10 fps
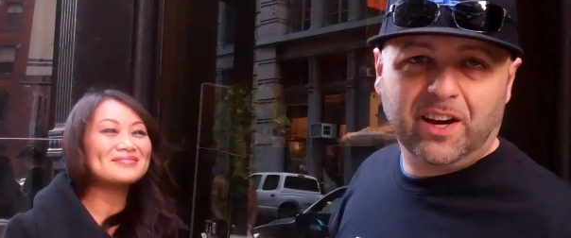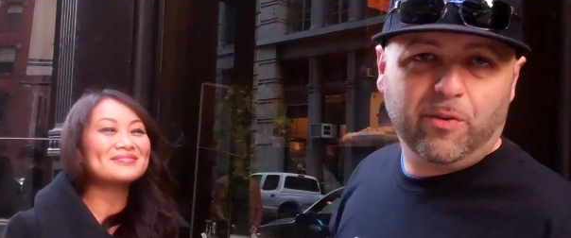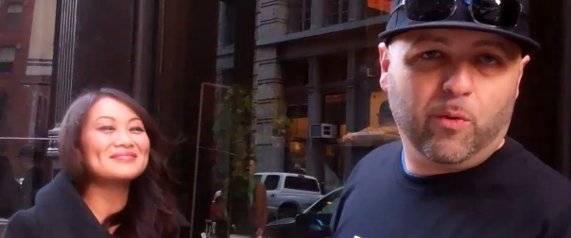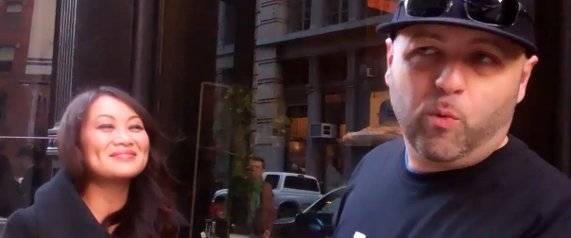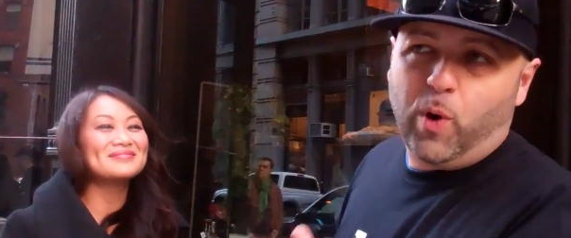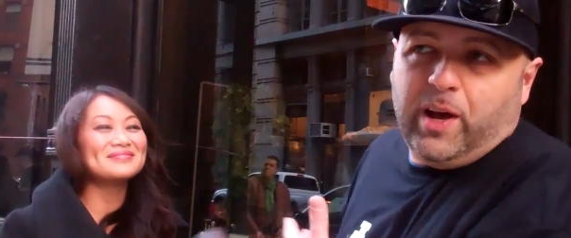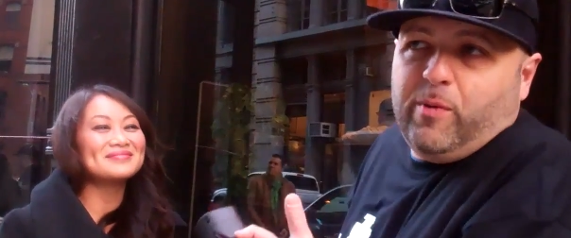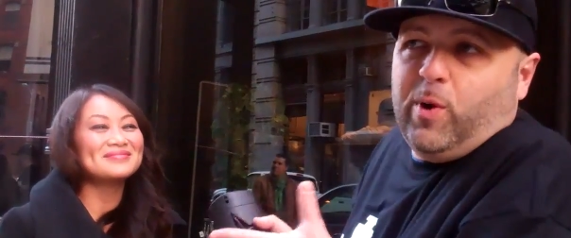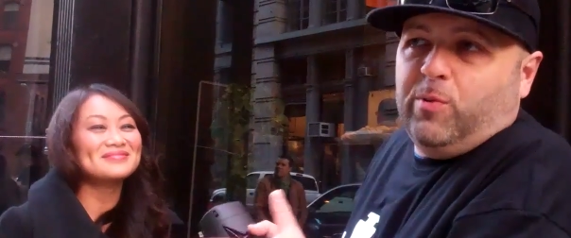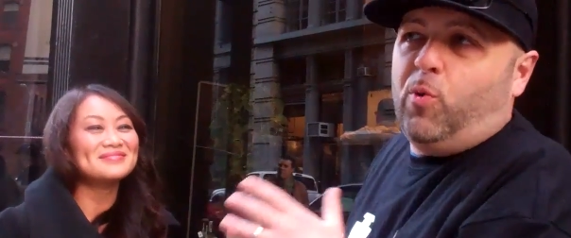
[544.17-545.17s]
Speaker 1: uh, what
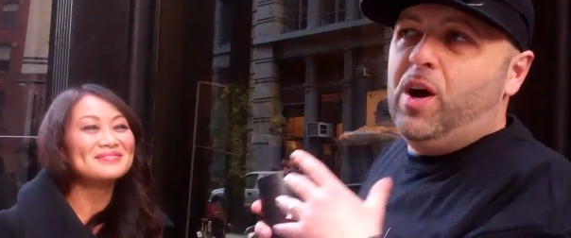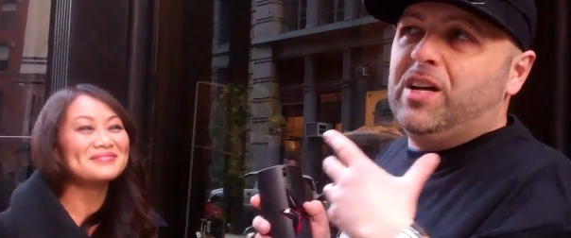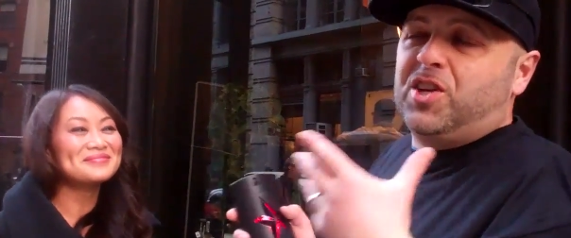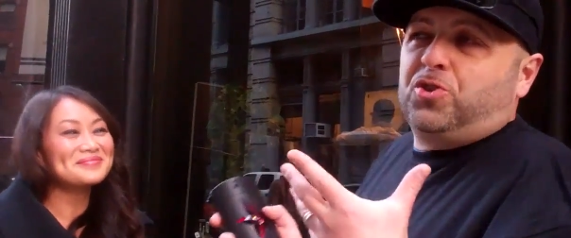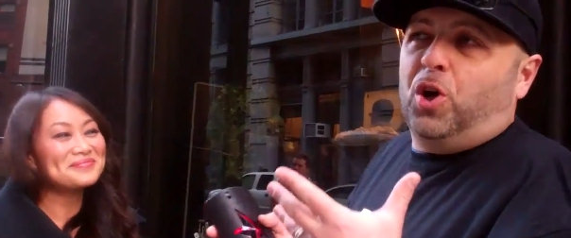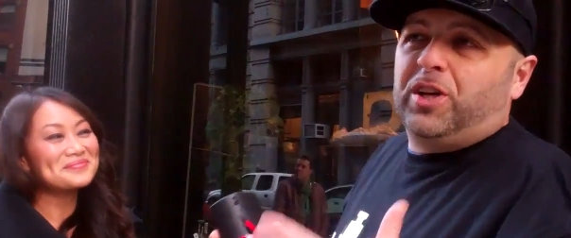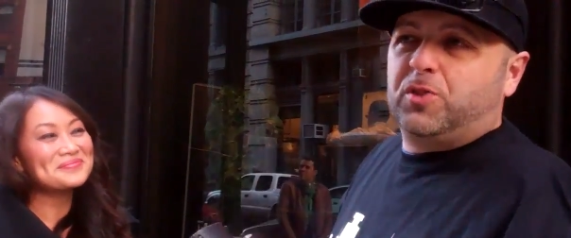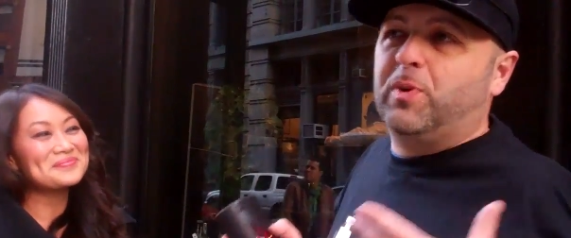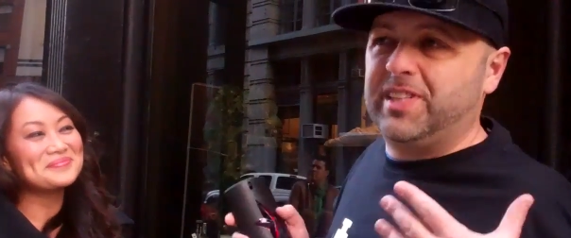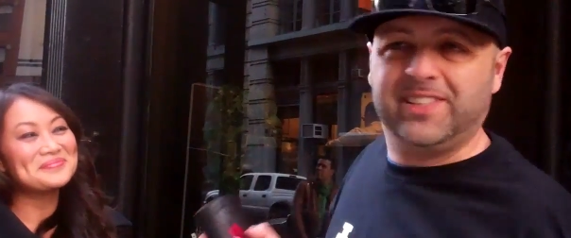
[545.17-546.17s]
what she told us
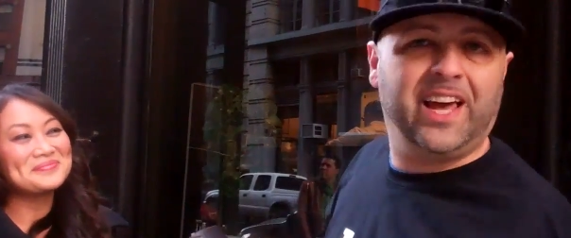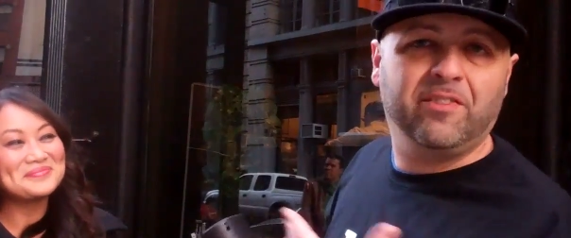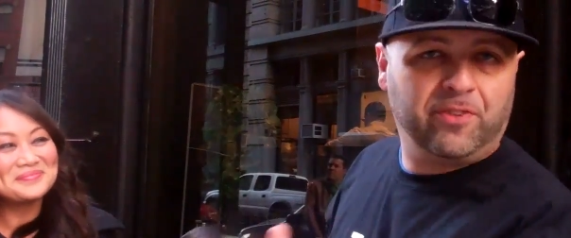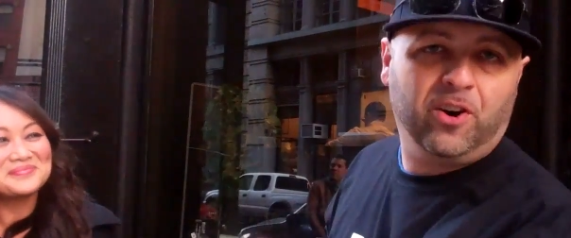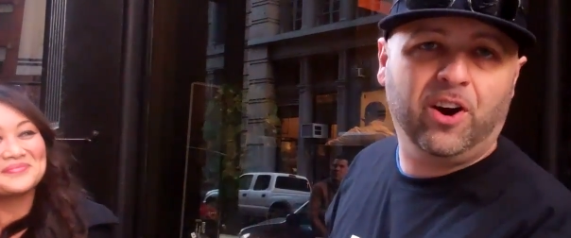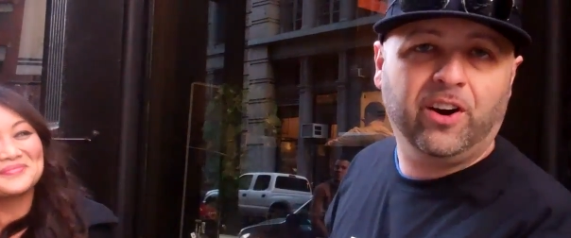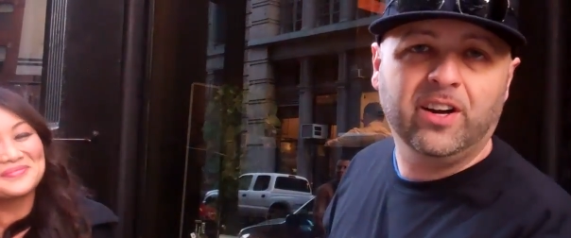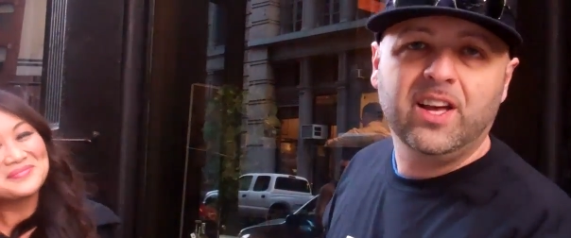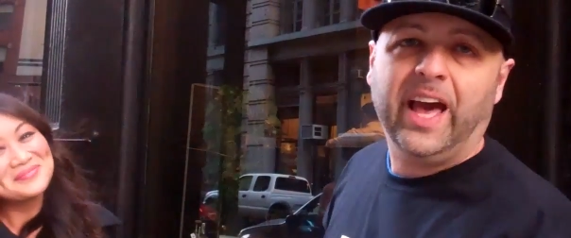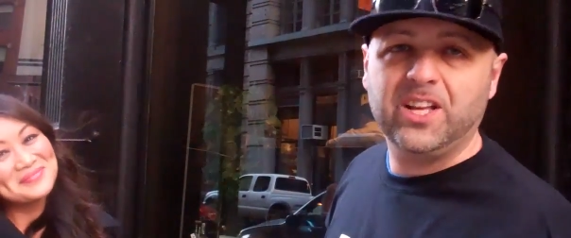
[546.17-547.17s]
what's a ten for her,
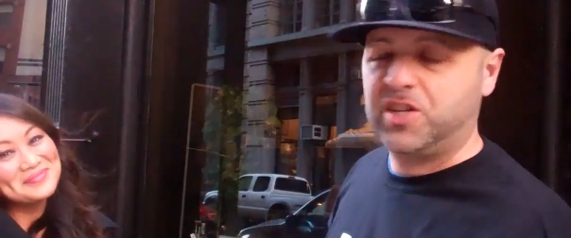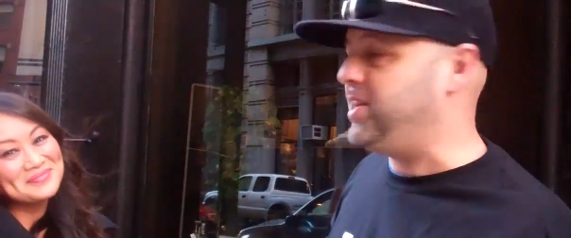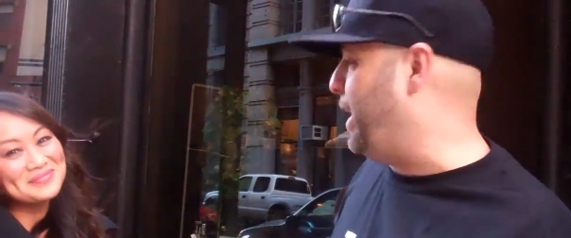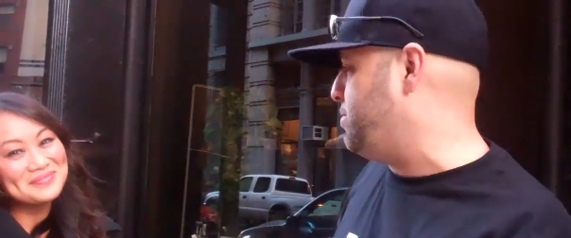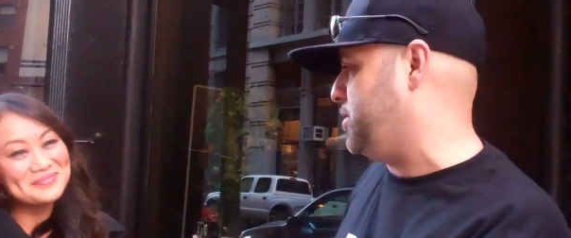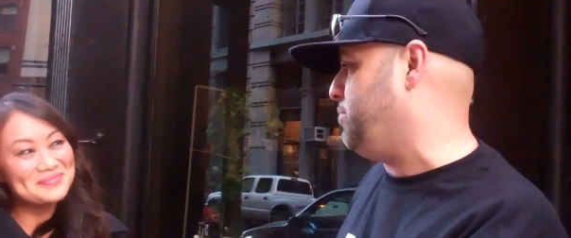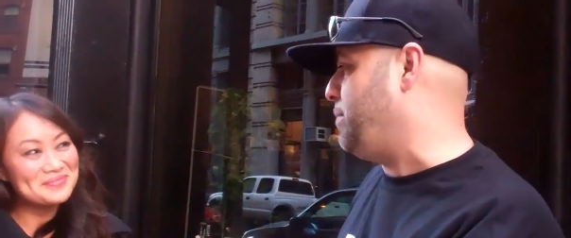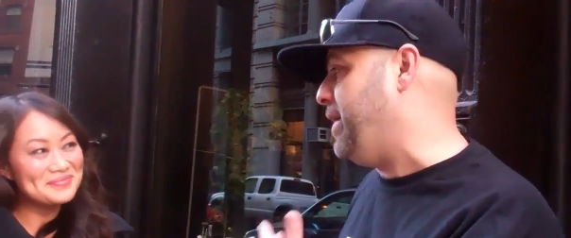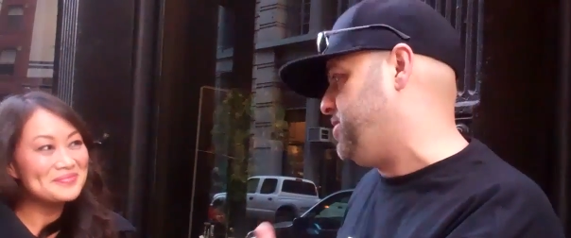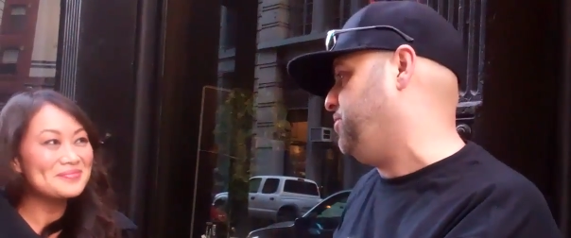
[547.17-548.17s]
and she named some
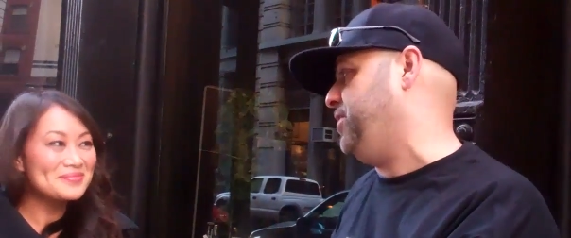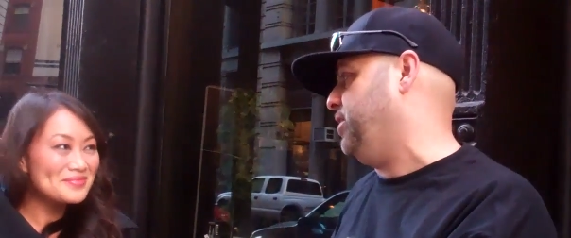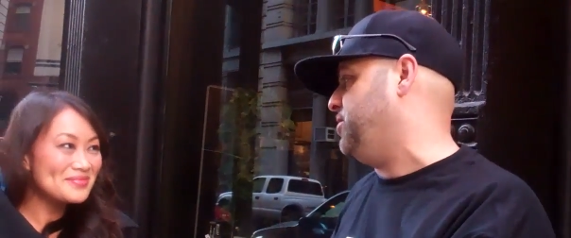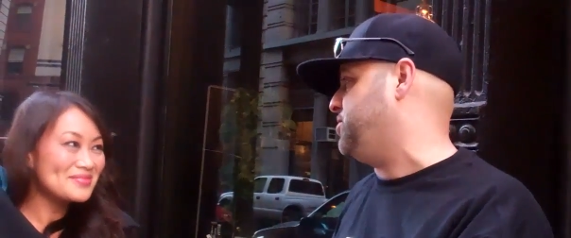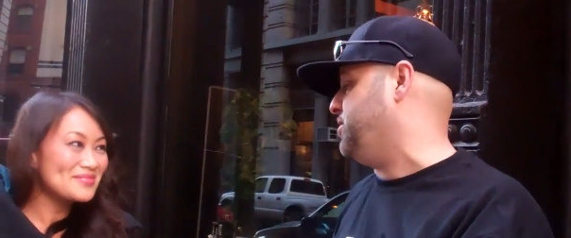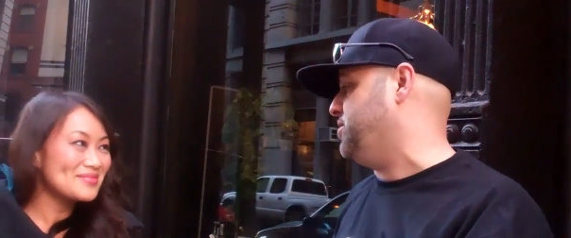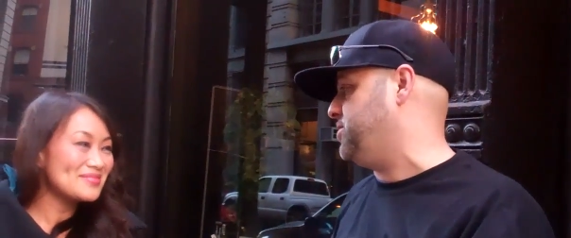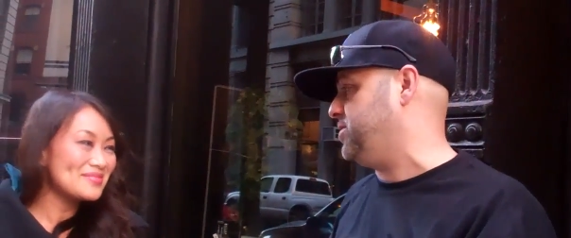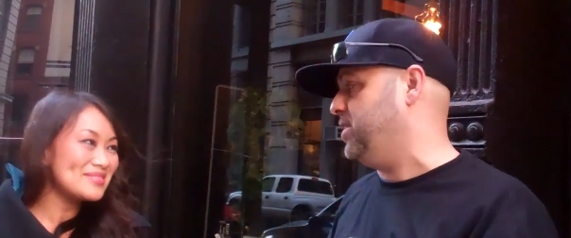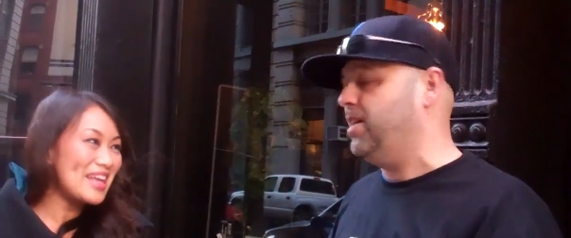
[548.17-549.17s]
amazing
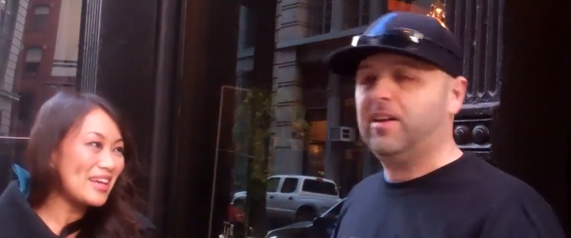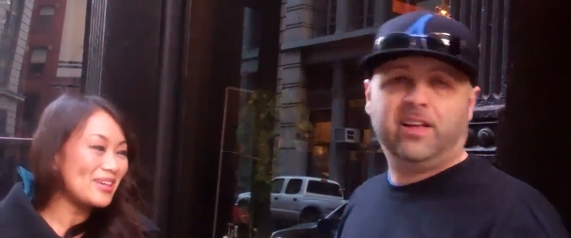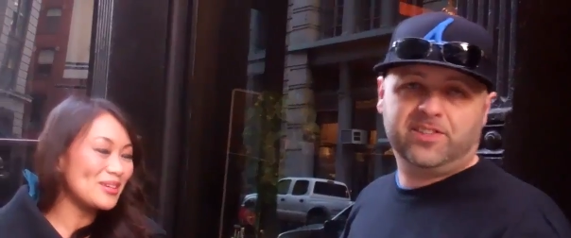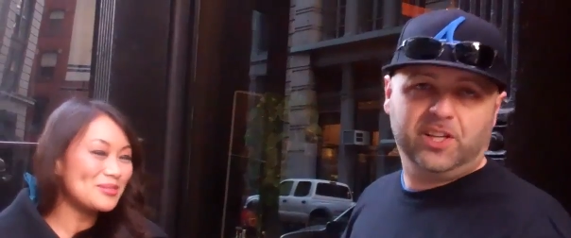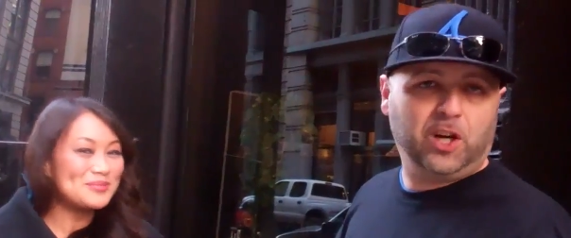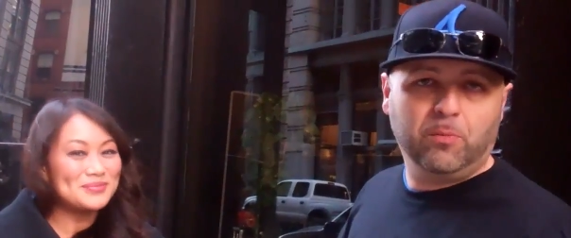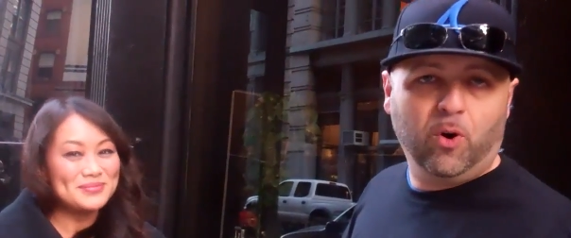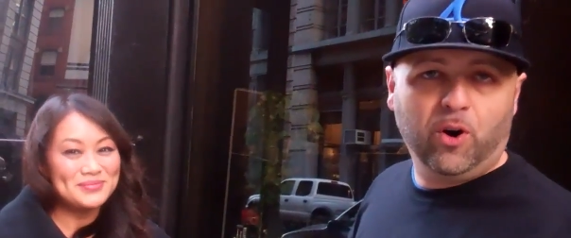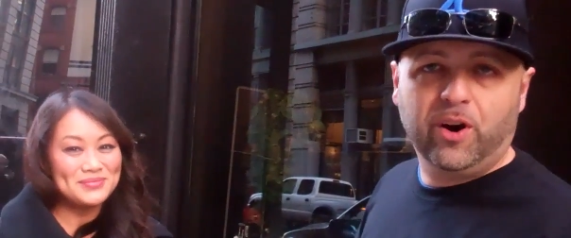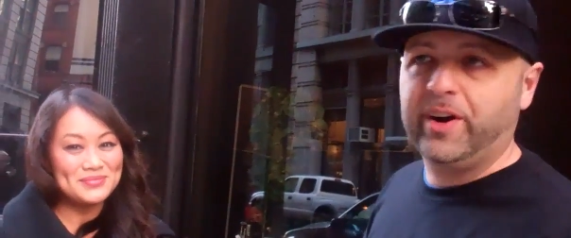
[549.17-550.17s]
fragrances, uh,
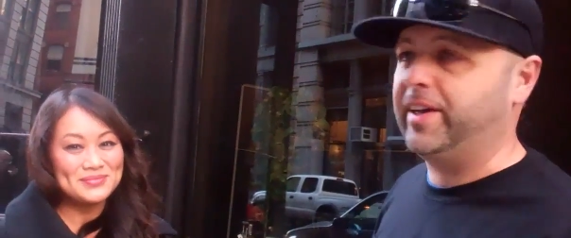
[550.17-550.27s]
Sycamore